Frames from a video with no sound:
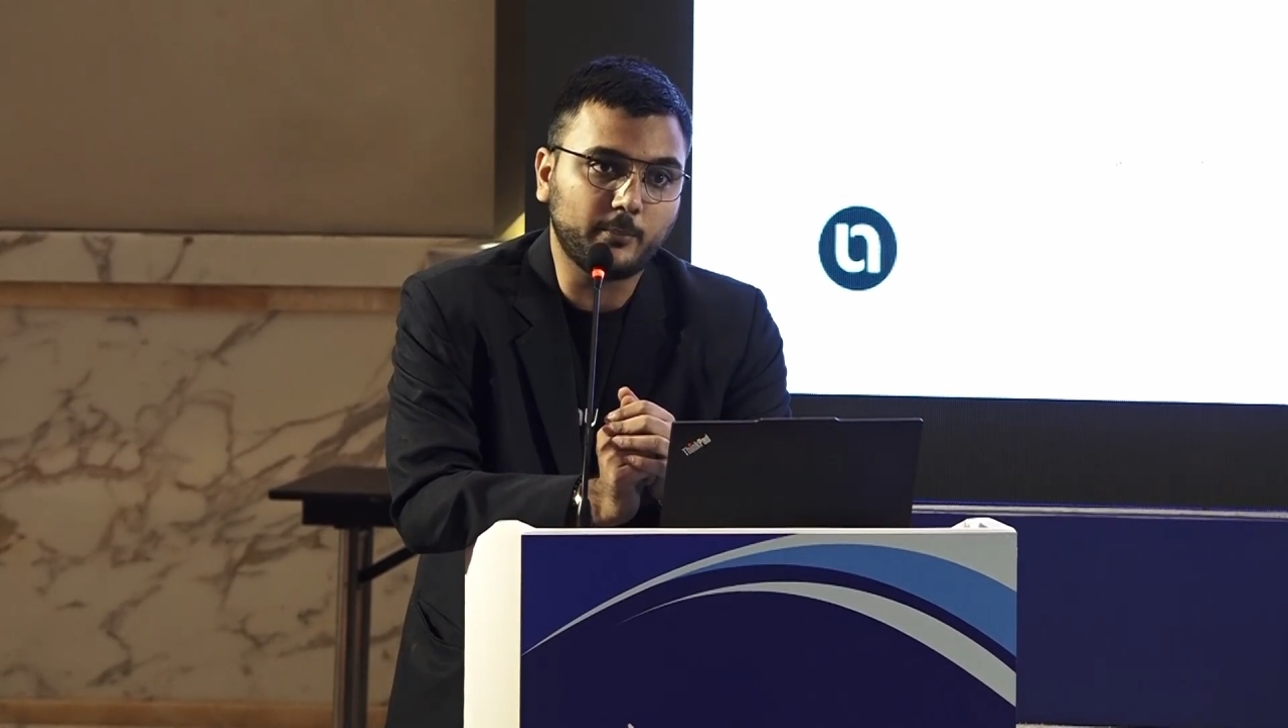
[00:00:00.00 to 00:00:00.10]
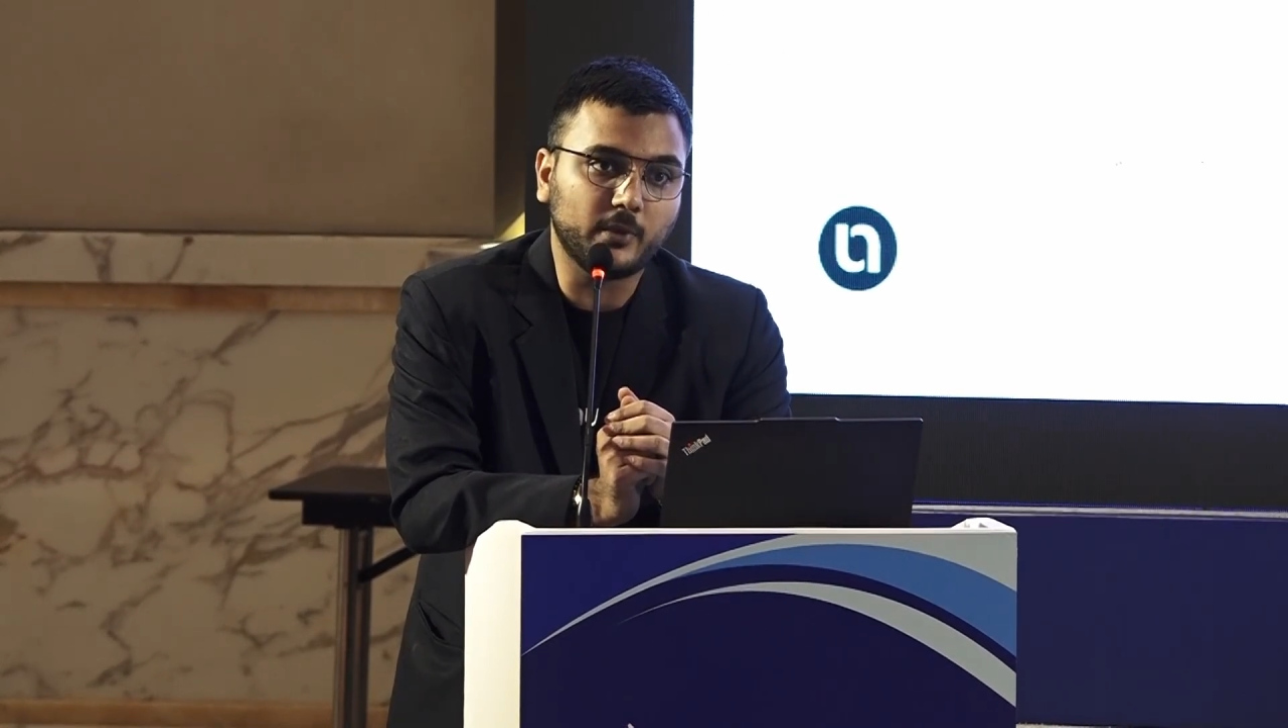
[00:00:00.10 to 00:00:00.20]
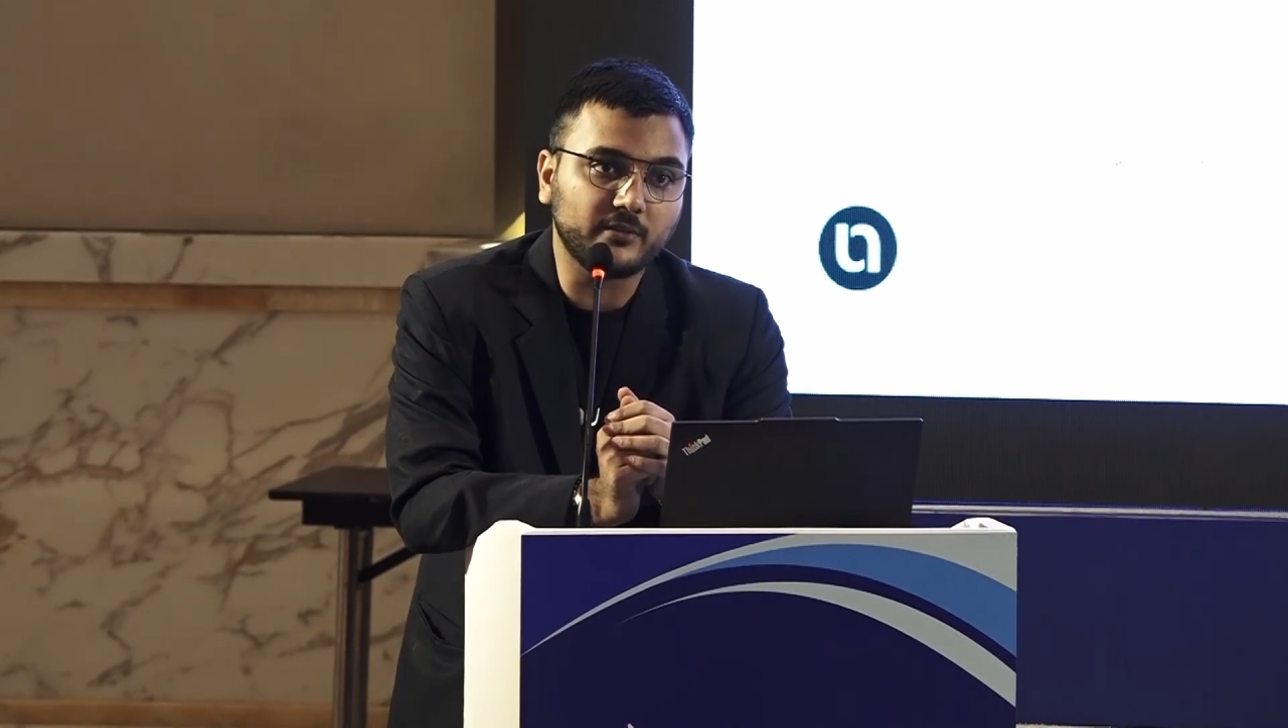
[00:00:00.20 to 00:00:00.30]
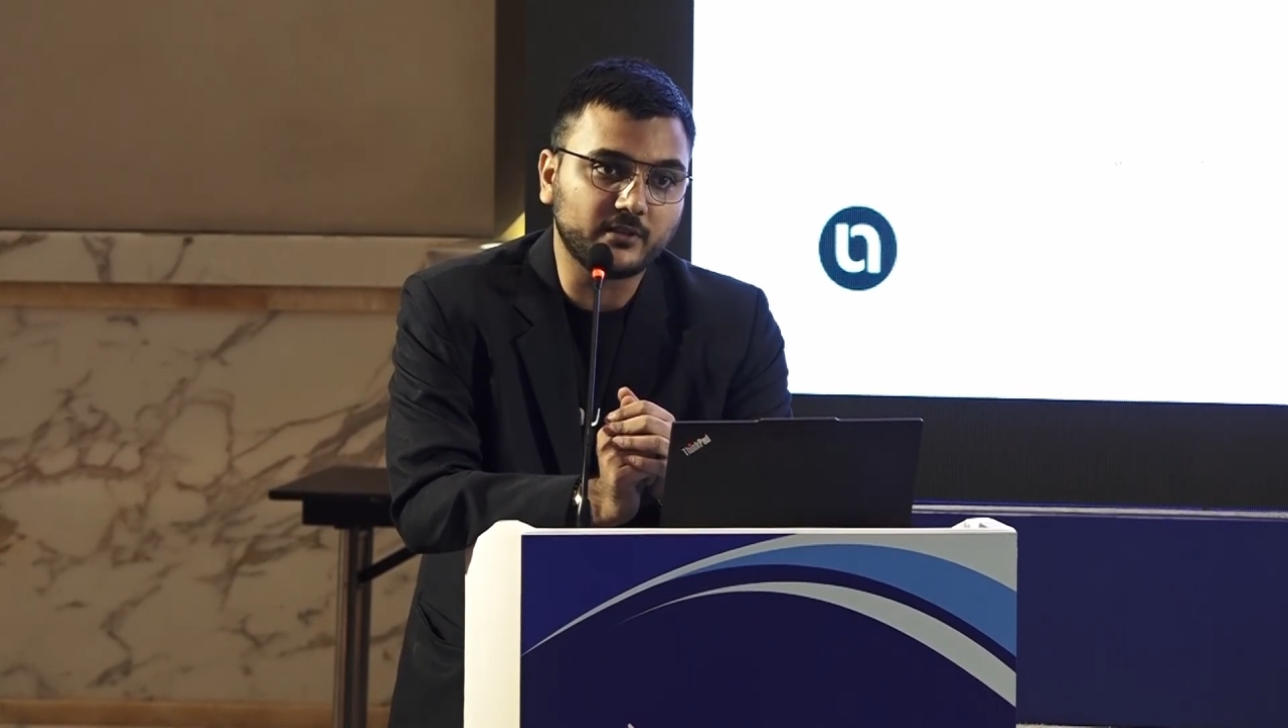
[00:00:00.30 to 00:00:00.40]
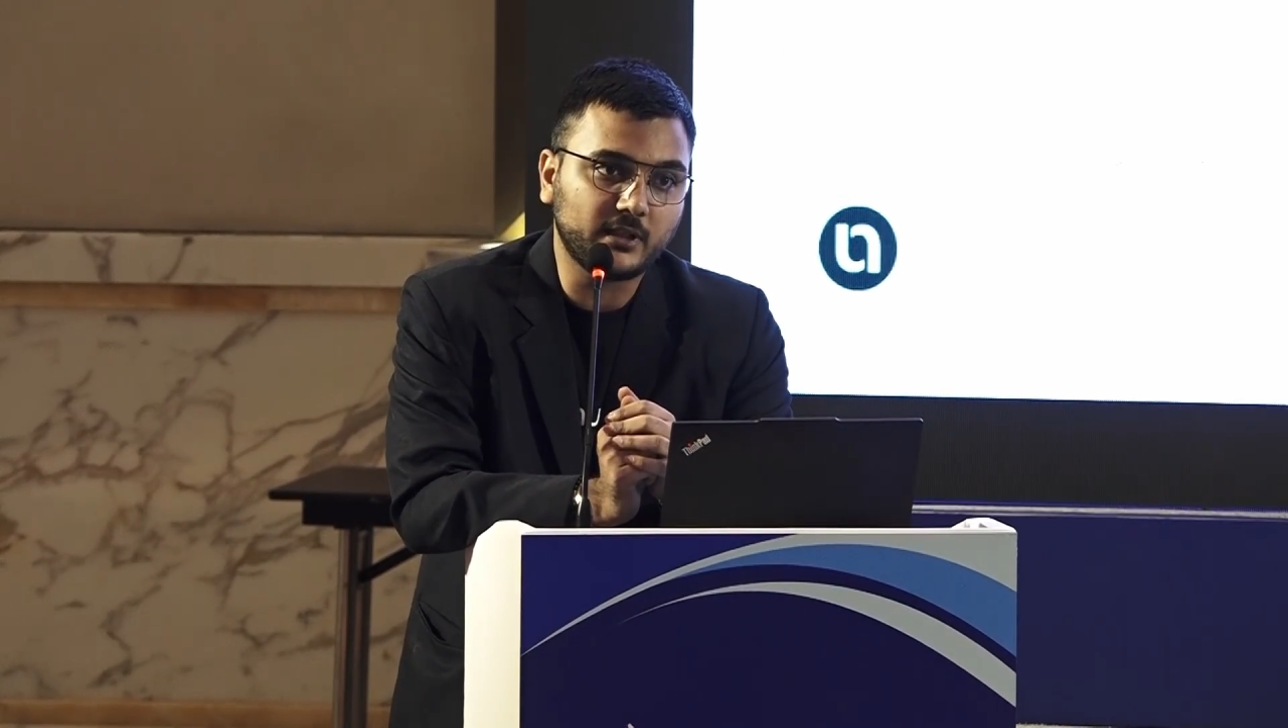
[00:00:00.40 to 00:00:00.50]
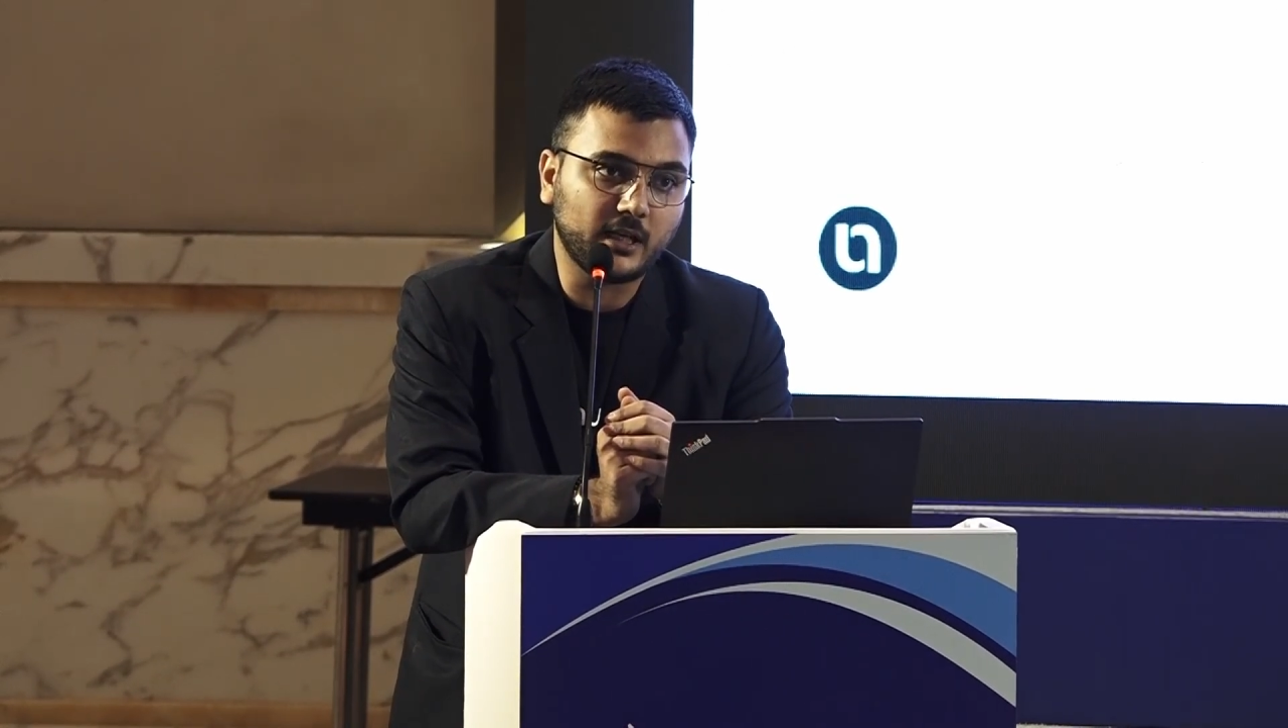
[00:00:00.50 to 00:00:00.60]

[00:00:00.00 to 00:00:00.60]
person